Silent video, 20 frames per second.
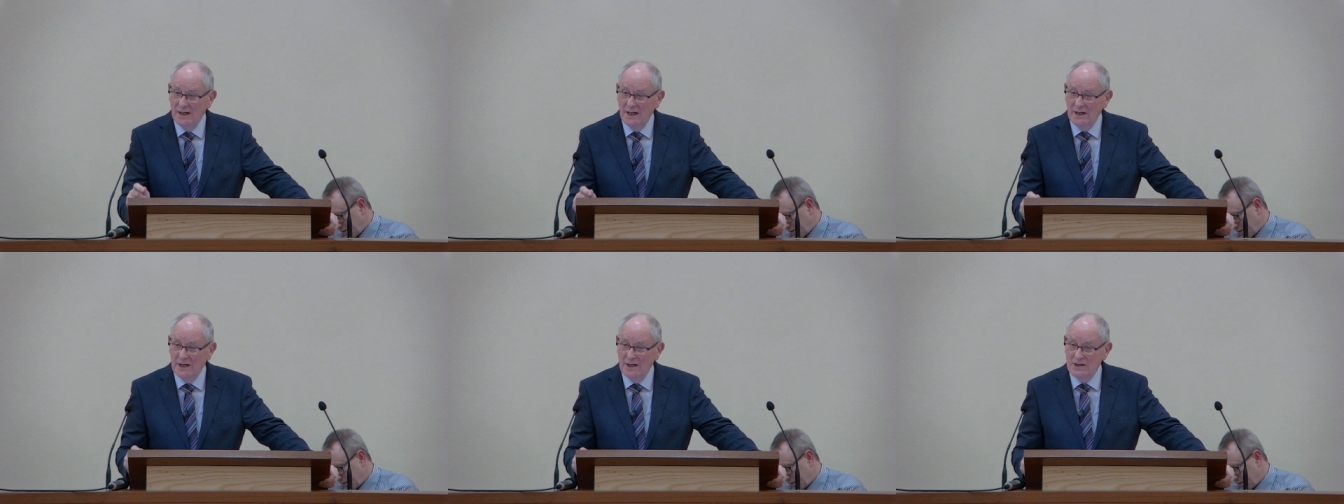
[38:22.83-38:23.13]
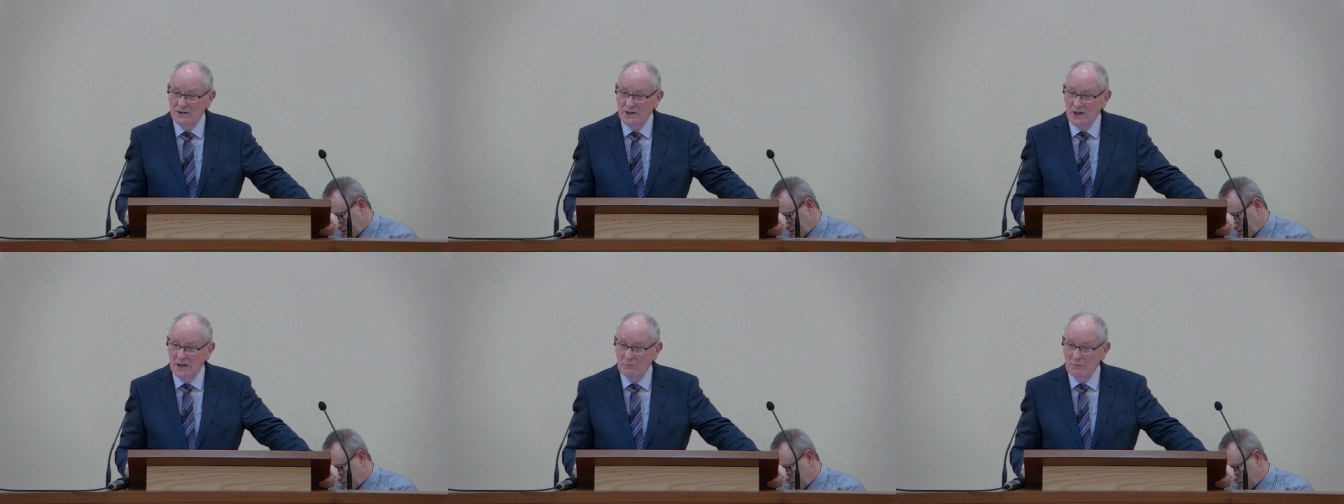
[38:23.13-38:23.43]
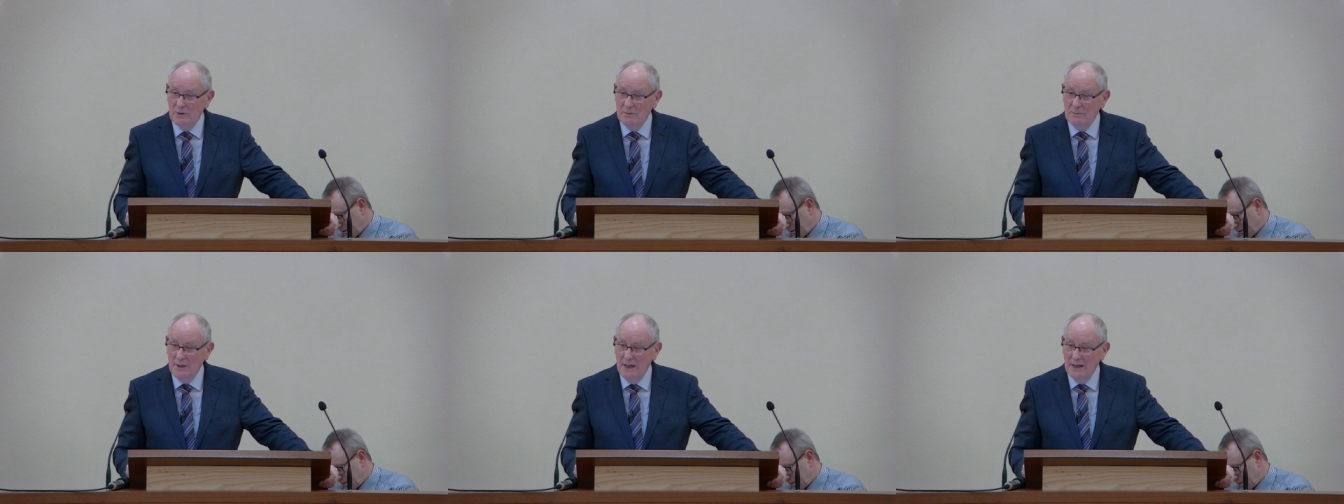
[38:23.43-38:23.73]
It is
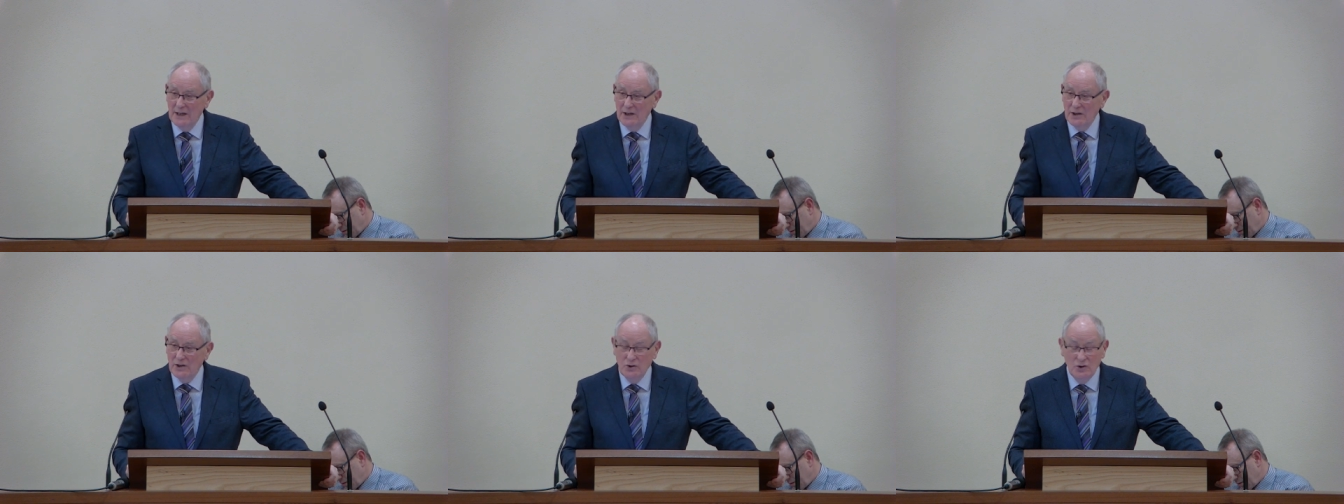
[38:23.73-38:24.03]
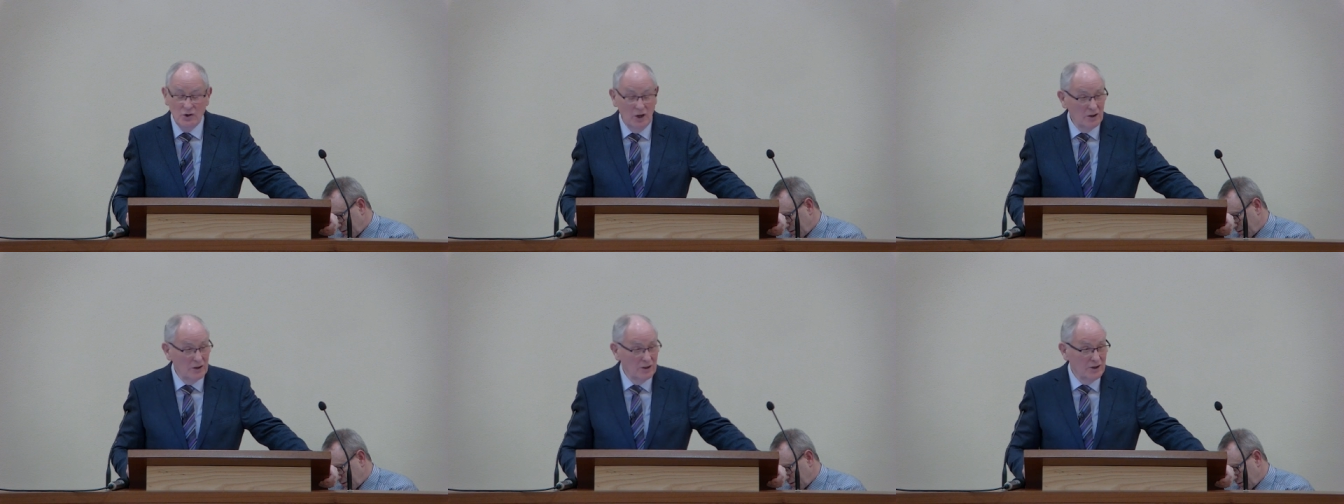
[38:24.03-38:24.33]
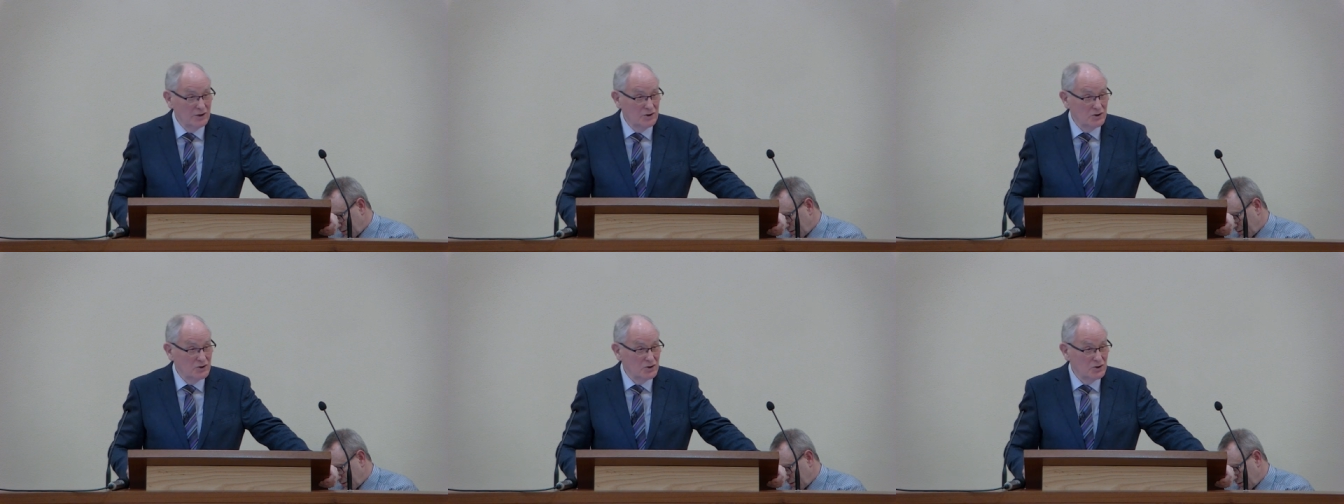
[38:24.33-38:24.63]
that we might
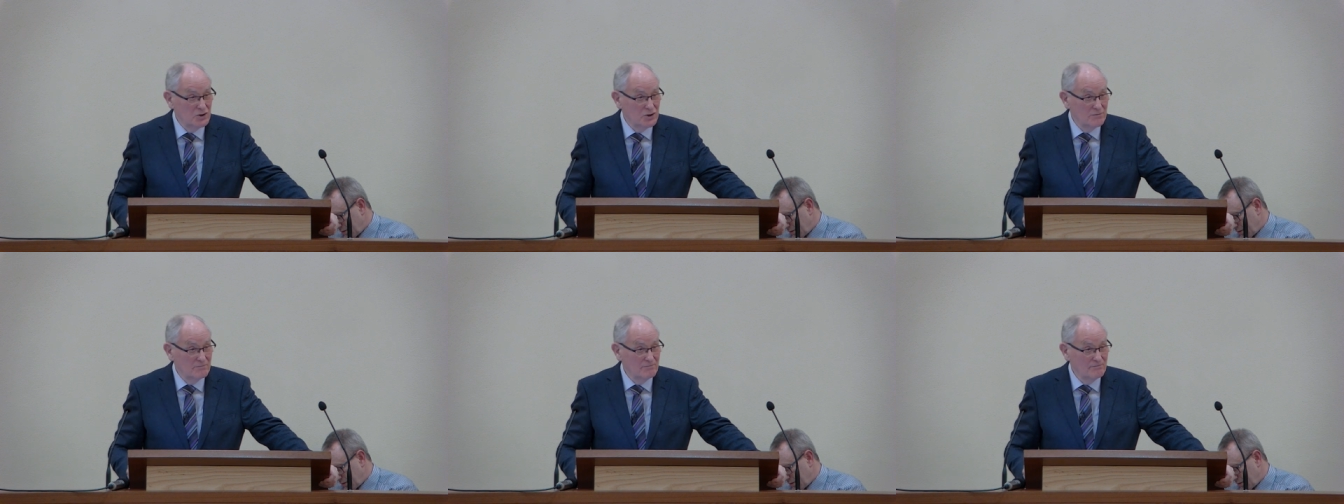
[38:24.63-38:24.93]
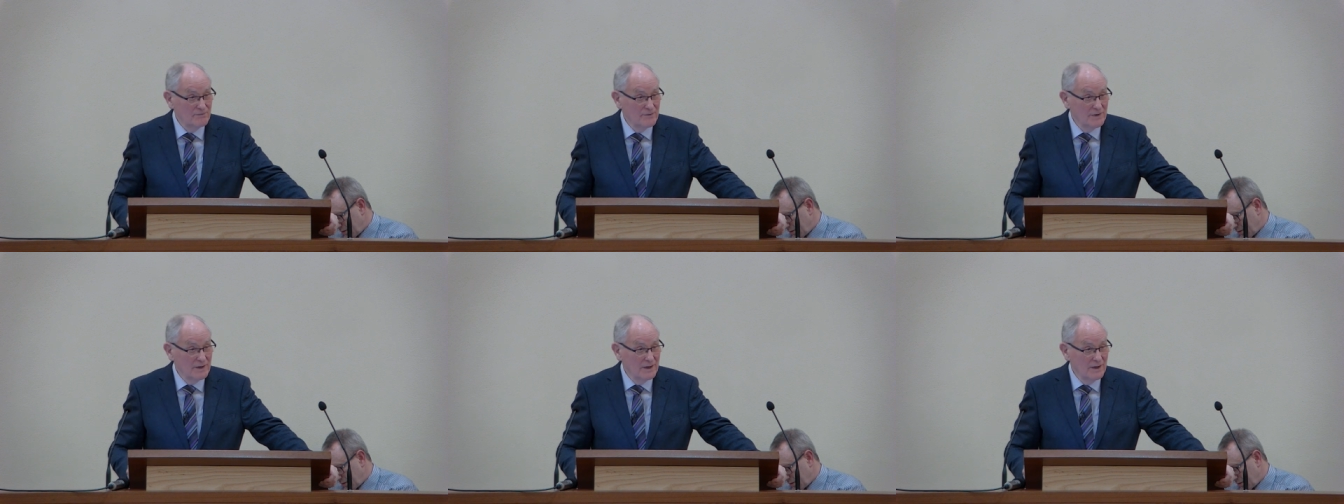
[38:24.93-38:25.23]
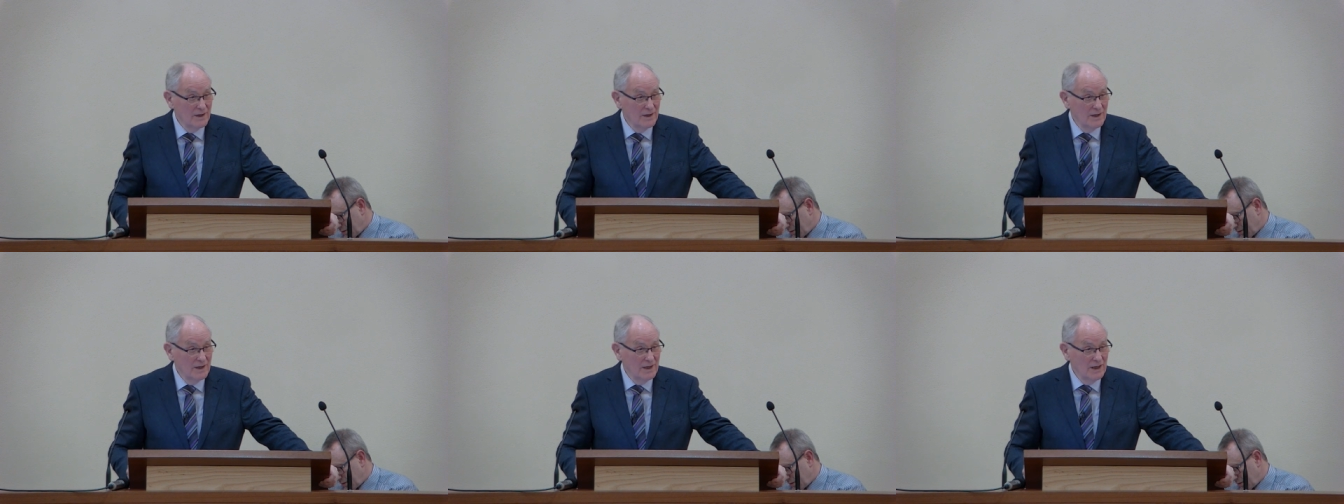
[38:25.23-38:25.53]
acknowledge
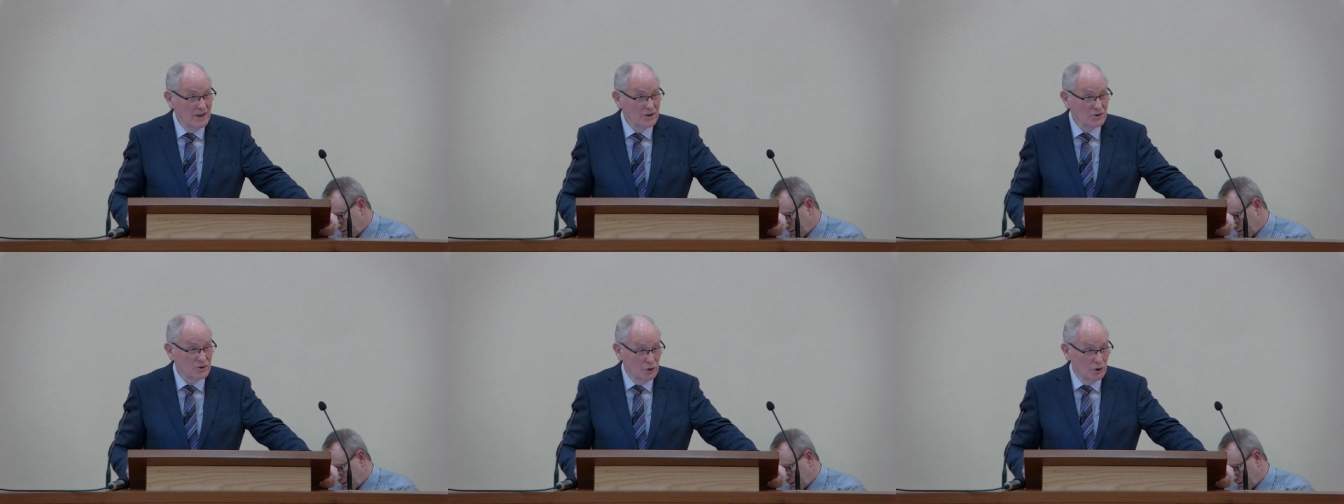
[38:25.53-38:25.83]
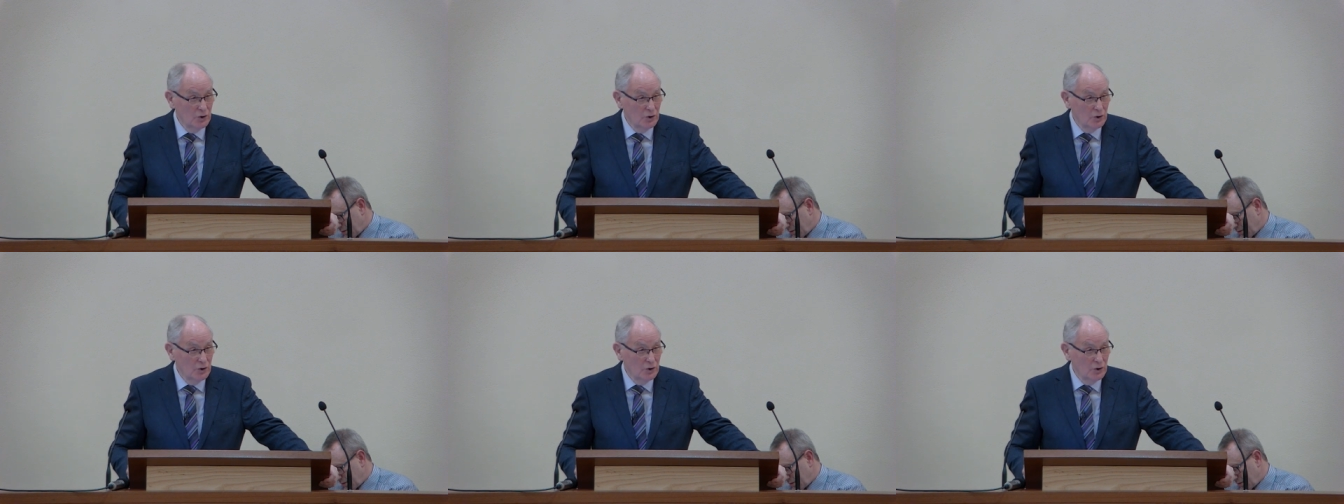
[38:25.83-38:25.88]
his